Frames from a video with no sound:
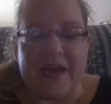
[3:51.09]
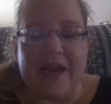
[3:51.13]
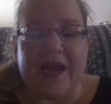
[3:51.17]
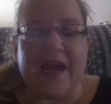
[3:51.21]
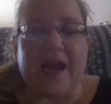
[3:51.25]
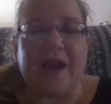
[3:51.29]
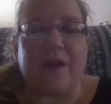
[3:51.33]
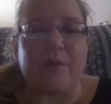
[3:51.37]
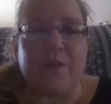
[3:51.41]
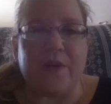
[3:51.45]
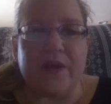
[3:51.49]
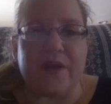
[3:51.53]

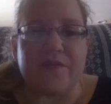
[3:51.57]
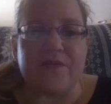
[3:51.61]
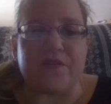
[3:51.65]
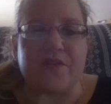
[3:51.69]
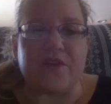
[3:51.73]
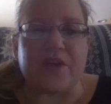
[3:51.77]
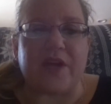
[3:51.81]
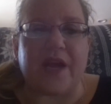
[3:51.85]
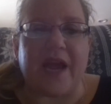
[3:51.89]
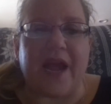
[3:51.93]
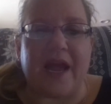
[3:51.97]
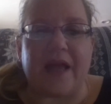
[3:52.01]

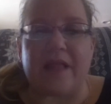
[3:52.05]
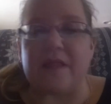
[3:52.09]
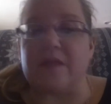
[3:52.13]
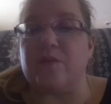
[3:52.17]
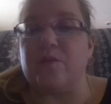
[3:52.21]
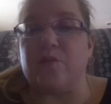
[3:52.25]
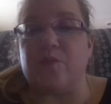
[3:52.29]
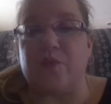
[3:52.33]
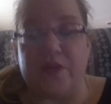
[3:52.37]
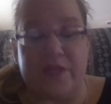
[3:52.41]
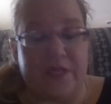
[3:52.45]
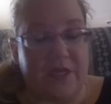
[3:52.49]
However,
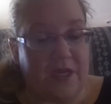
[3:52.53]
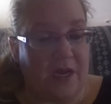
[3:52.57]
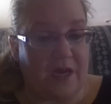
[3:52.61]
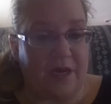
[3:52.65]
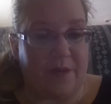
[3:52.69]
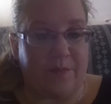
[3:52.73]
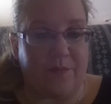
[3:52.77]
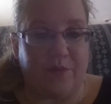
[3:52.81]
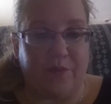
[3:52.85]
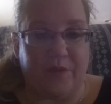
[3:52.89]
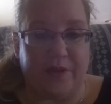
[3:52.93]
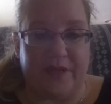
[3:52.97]
Allen would not
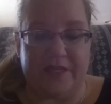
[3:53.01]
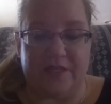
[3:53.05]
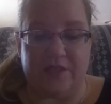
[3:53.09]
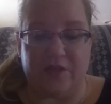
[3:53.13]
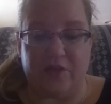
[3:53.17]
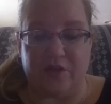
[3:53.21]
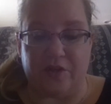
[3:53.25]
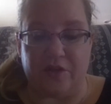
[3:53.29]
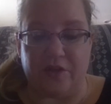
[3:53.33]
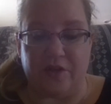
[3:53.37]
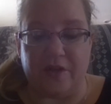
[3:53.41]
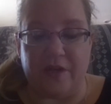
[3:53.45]
appoint
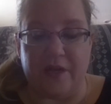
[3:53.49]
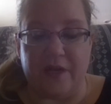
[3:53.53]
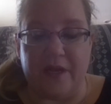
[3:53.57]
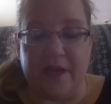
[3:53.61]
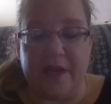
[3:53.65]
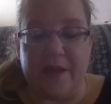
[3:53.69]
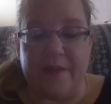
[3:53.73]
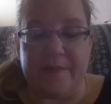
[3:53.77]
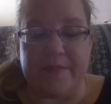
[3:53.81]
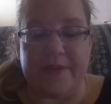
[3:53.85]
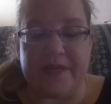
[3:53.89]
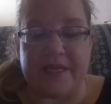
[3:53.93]
her
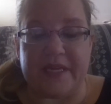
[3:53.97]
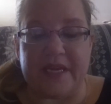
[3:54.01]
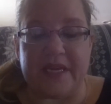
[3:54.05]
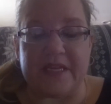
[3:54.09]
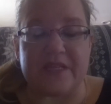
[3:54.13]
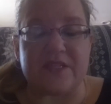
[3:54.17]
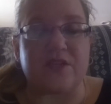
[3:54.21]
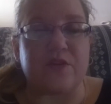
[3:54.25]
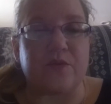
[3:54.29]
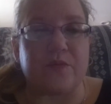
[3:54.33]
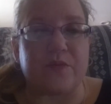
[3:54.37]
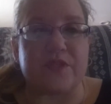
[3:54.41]

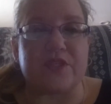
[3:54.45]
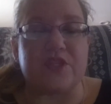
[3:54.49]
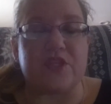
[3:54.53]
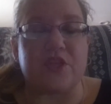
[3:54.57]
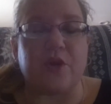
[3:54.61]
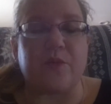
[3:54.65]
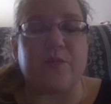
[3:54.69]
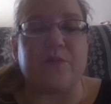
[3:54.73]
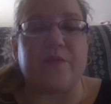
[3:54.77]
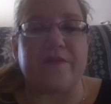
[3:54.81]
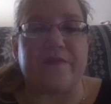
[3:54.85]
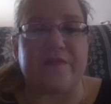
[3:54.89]
because there was
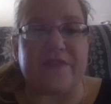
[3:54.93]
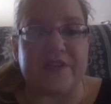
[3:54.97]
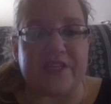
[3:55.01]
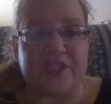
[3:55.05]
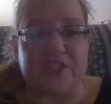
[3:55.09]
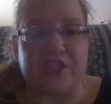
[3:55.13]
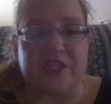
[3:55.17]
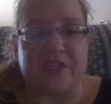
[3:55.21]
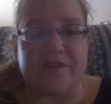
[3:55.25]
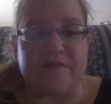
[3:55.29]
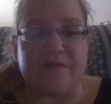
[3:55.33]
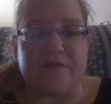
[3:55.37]
no
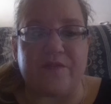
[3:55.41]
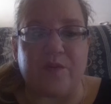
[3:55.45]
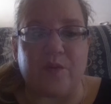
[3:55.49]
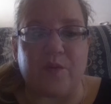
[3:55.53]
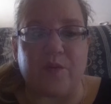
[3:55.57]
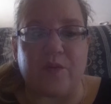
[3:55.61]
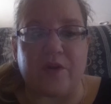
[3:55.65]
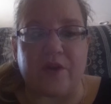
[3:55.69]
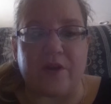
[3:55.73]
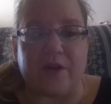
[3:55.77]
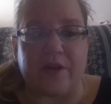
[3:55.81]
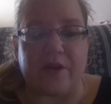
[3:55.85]
provision
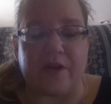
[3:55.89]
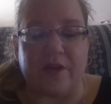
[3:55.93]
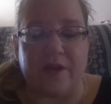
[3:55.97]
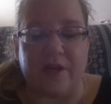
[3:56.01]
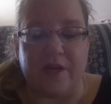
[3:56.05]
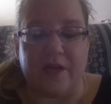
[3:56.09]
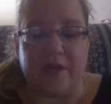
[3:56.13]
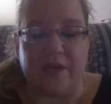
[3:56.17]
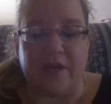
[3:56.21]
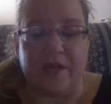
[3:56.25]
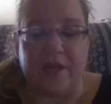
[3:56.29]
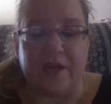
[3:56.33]
for
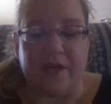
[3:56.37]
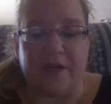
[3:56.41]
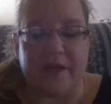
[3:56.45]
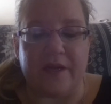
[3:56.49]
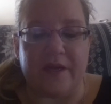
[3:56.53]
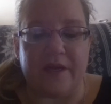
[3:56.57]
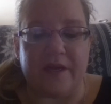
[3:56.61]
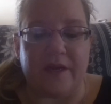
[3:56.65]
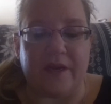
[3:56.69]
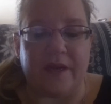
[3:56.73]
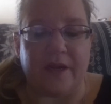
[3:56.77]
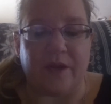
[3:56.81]

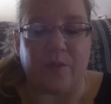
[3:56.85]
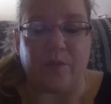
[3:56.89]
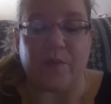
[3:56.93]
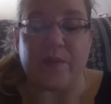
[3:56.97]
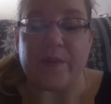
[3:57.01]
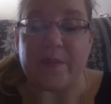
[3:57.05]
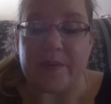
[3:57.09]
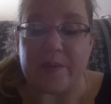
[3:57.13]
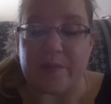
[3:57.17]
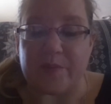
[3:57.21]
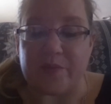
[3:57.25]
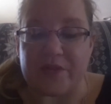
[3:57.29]

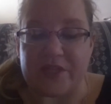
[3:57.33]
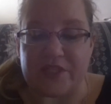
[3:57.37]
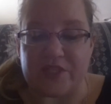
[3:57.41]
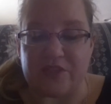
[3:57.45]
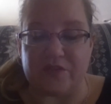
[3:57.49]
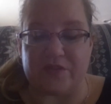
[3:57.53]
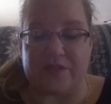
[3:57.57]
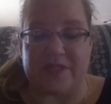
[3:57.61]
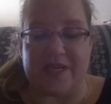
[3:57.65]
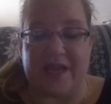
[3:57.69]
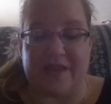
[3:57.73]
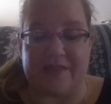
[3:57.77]
women
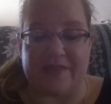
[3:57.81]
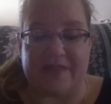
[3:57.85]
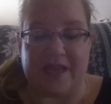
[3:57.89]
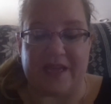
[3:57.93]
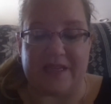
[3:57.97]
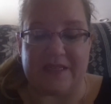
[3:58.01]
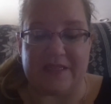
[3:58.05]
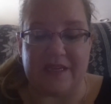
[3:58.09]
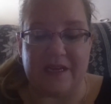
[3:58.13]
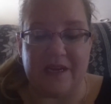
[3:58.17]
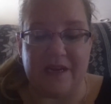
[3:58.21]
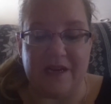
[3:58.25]
preachers at
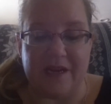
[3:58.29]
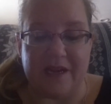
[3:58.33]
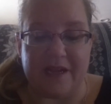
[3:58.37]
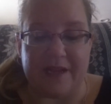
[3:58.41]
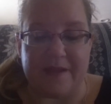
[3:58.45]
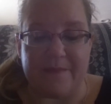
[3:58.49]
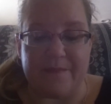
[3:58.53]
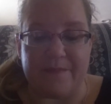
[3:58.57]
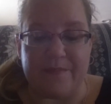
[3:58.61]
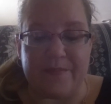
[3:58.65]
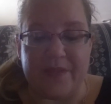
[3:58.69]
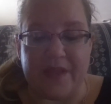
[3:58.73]
that
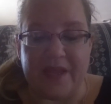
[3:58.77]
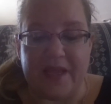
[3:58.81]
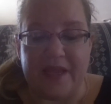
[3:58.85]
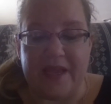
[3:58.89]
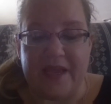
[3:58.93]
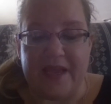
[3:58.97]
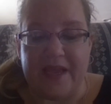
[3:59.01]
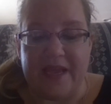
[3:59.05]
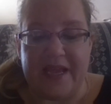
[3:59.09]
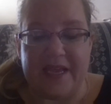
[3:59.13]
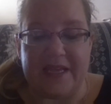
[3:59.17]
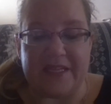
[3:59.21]
time.
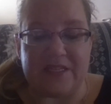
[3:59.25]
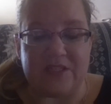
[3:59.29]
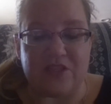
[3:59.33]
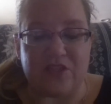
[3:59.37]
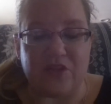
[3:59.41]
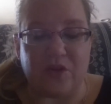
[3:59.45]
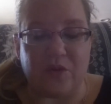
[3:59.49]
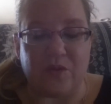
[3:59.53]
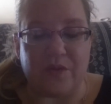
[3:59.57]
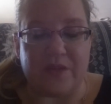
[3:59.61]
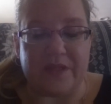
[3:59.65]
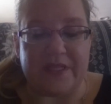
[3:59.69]
And
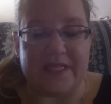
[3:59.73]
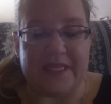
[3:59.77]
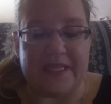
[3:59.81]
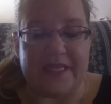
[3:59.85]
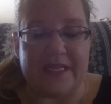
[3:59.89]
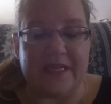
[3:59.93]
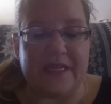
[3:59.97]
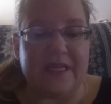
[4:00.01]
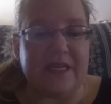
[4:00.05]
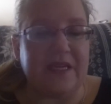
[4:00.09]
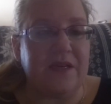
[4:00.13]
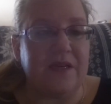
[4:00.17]
so
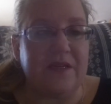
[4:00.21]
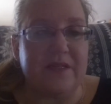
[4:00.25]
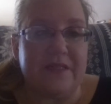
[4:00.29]
Lee